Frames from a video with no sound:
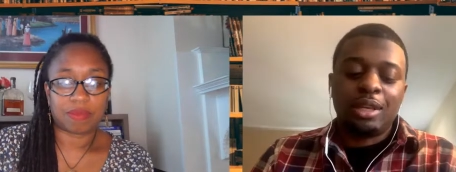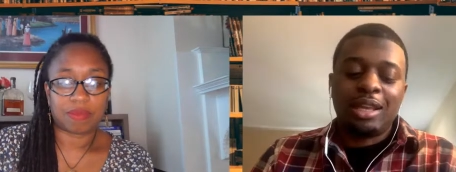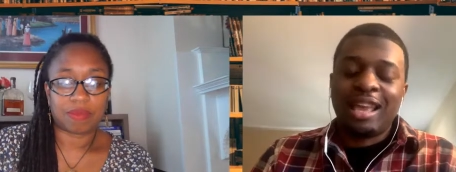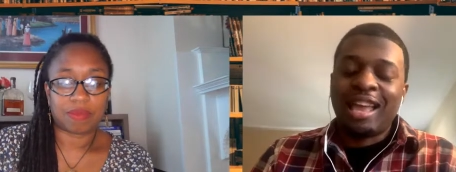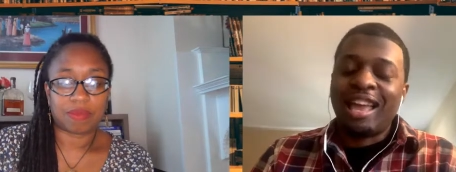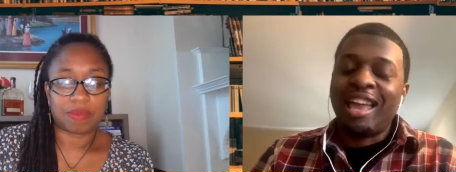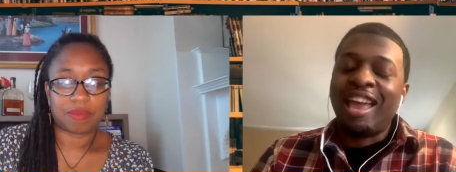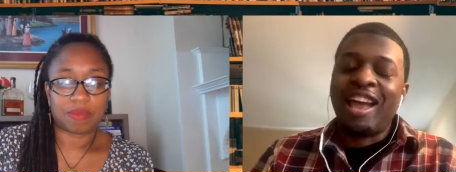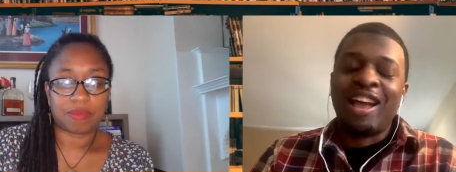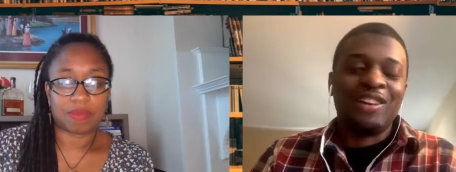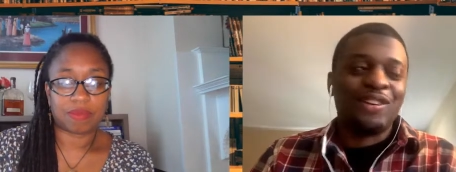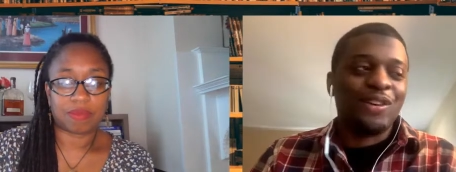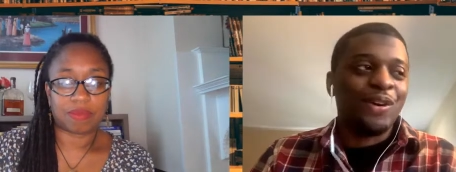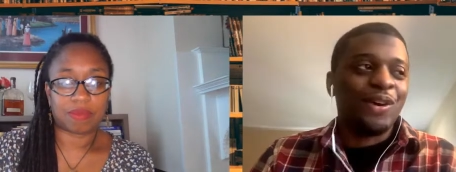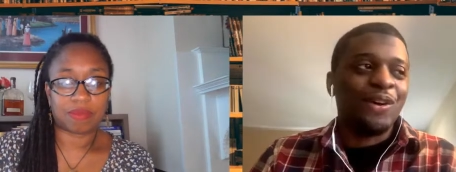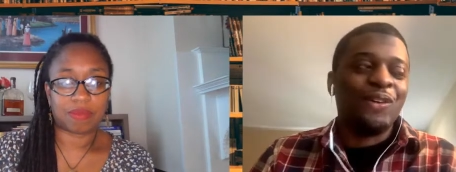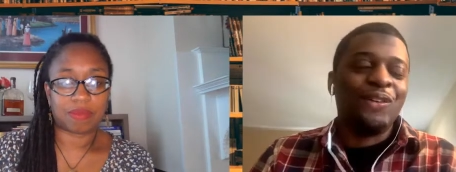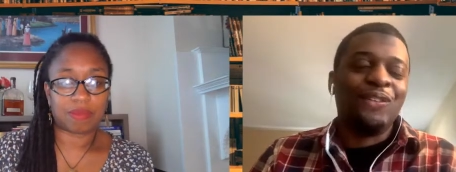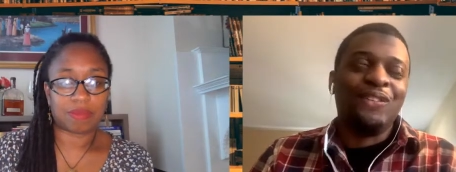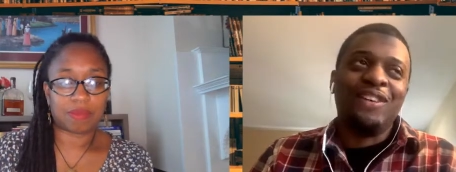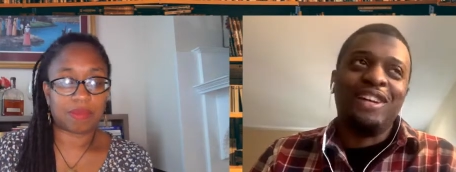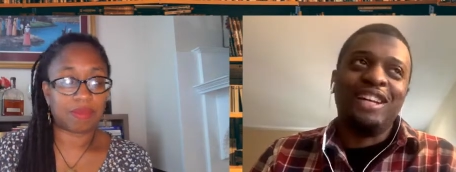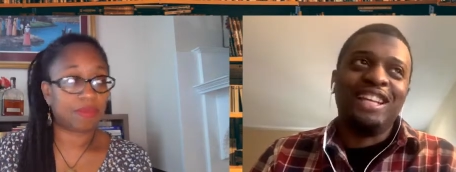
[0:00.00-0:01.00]
Speaker 1: I, I don't
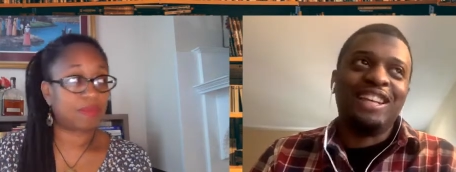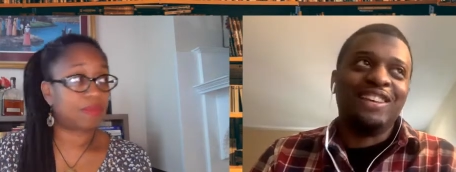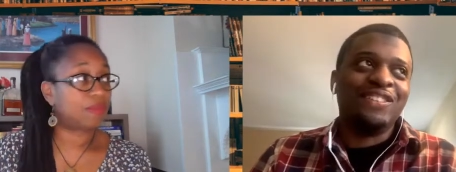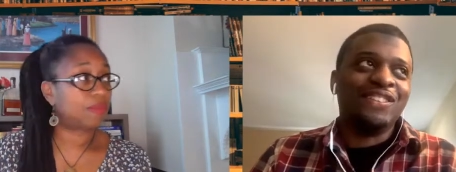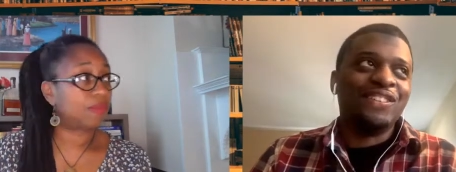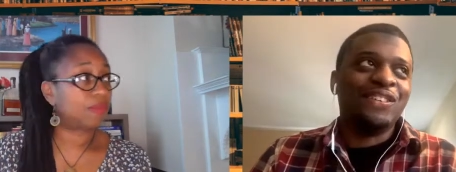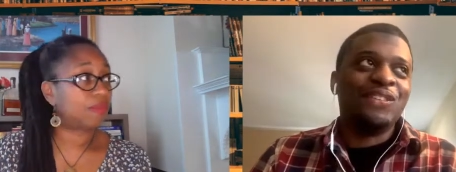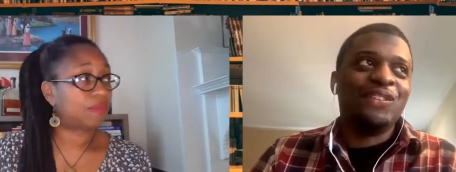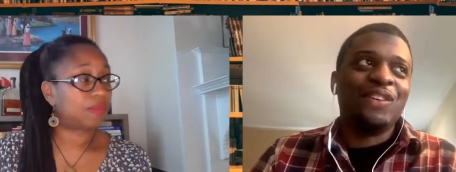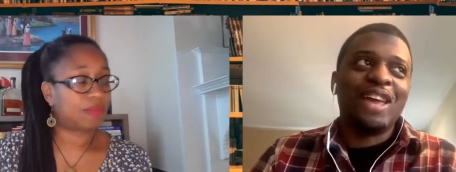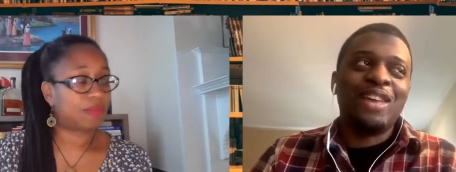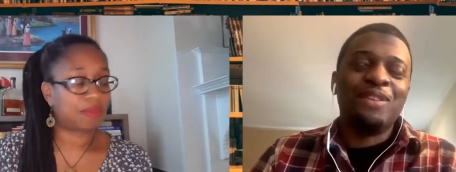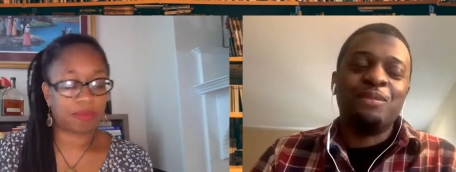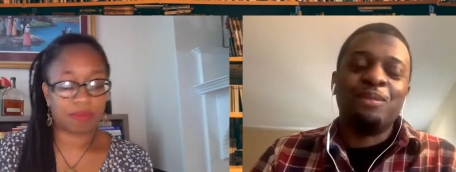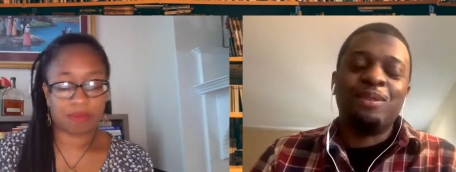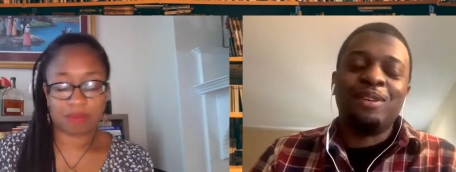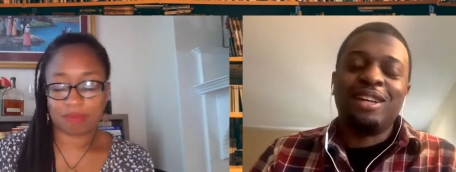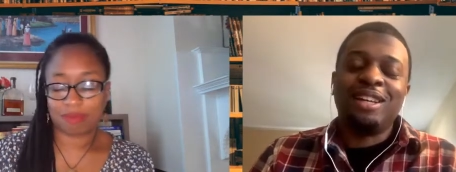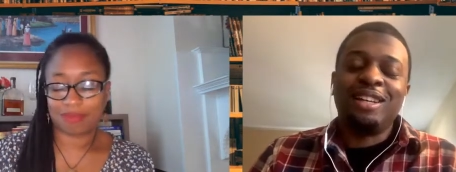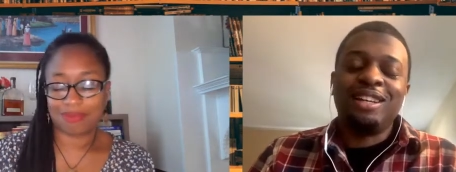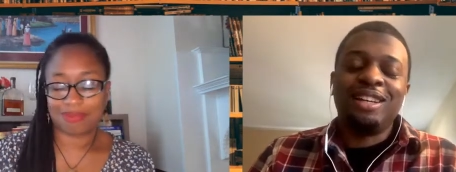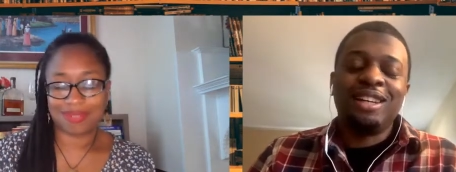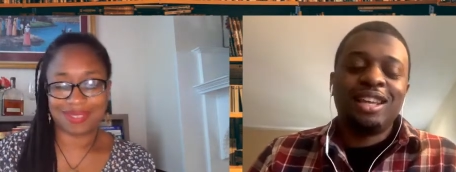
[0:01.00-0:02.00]
I don't want to give it away,
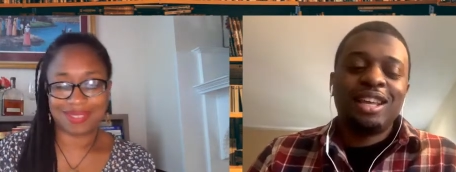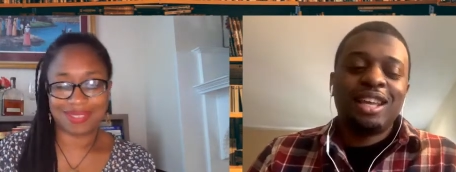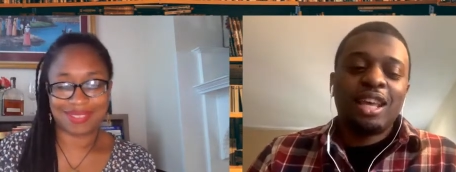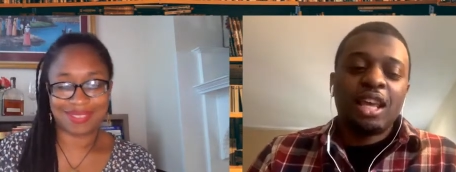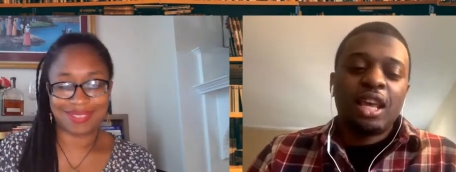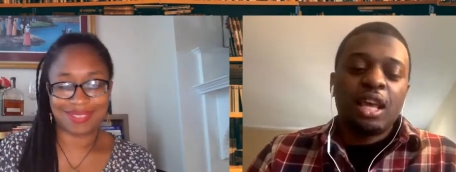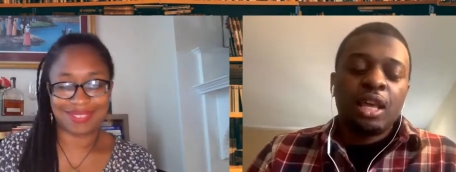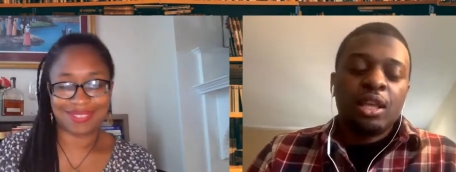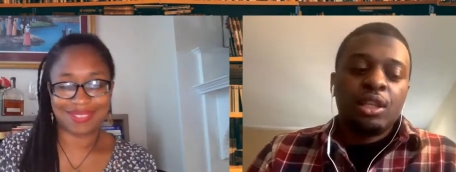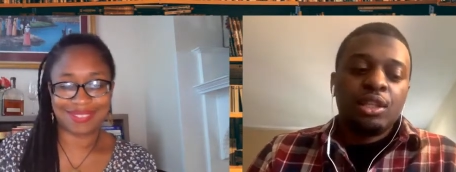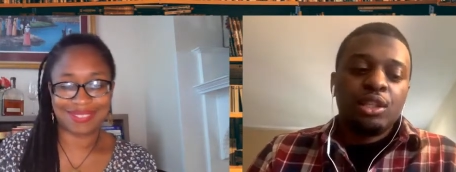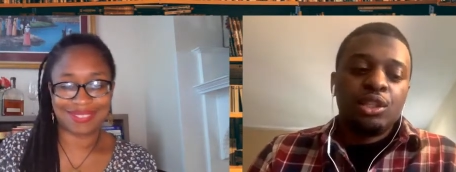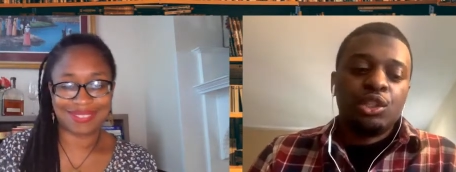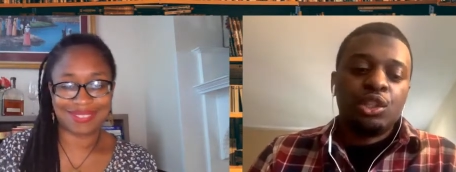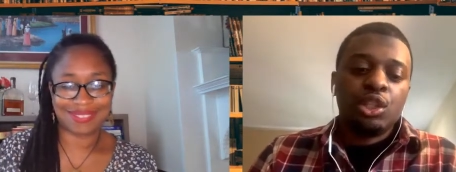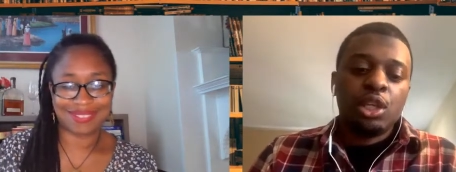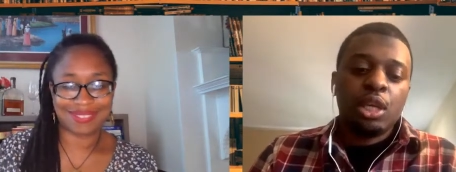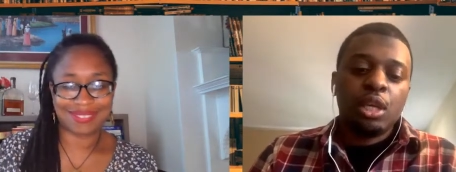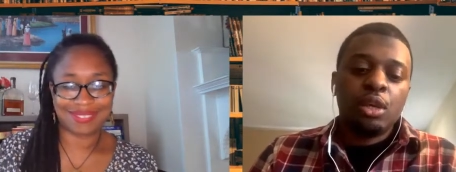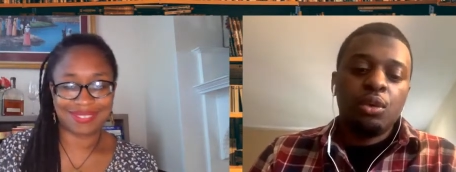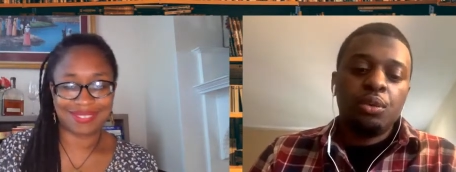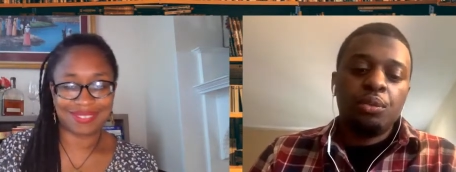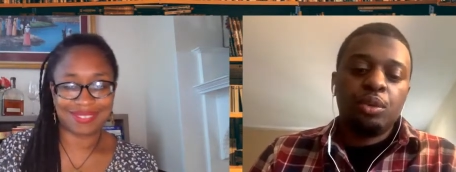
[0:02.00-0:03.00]
but
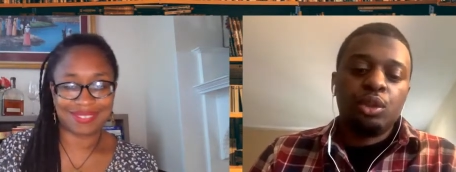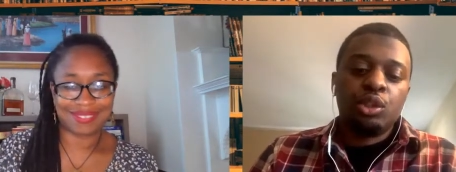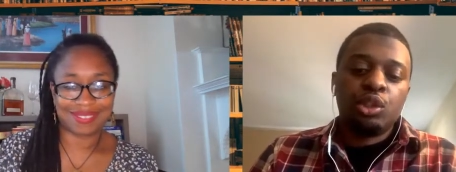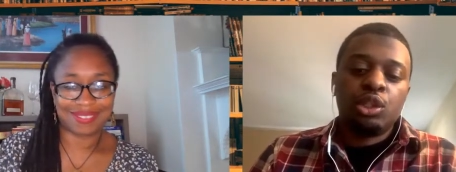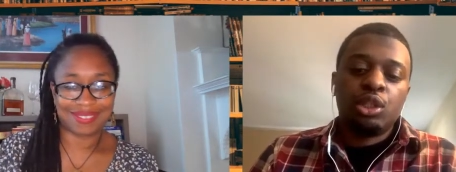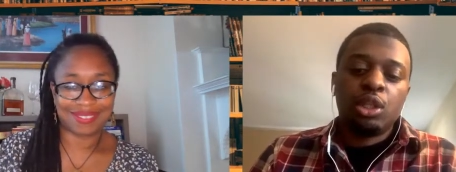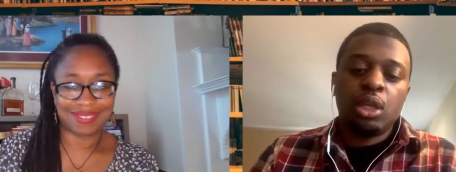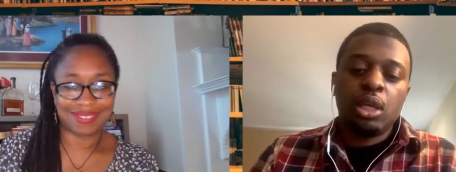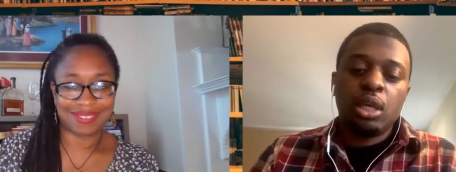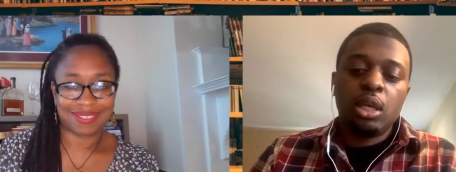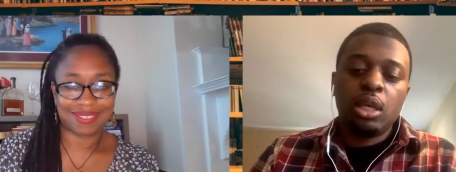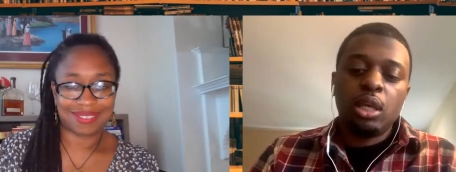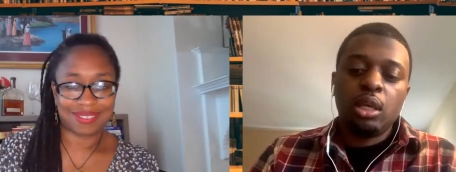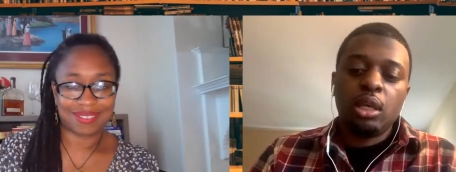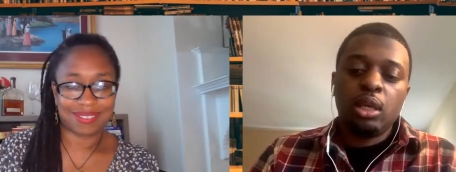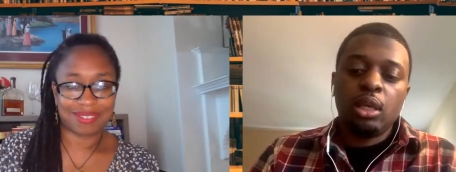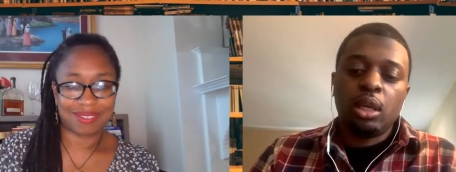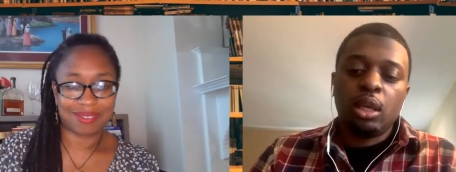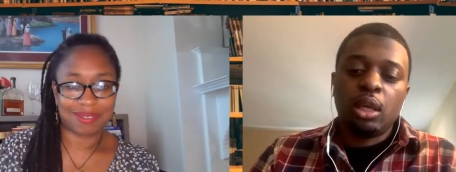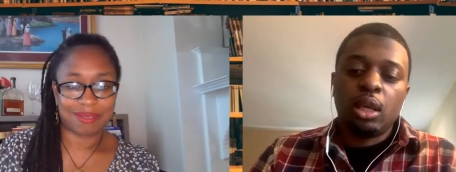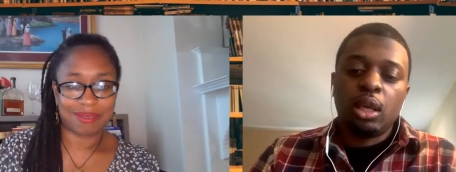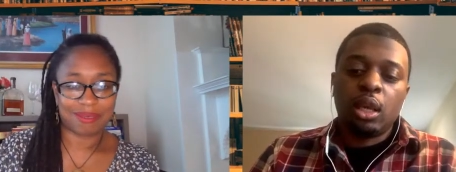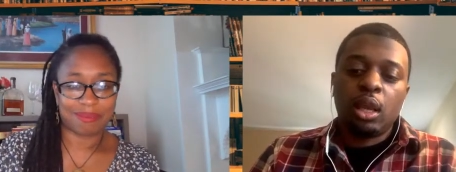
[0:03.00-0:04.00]
she
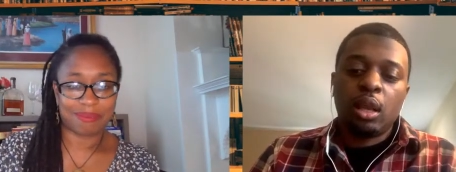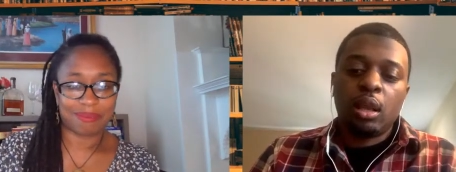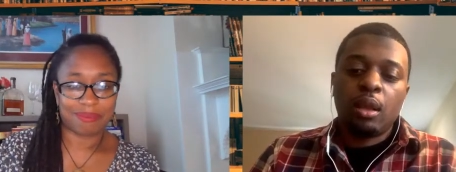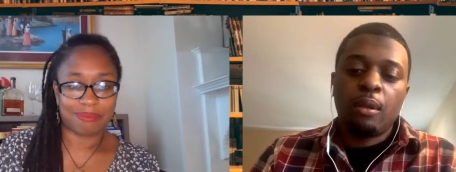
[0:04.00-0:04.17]
she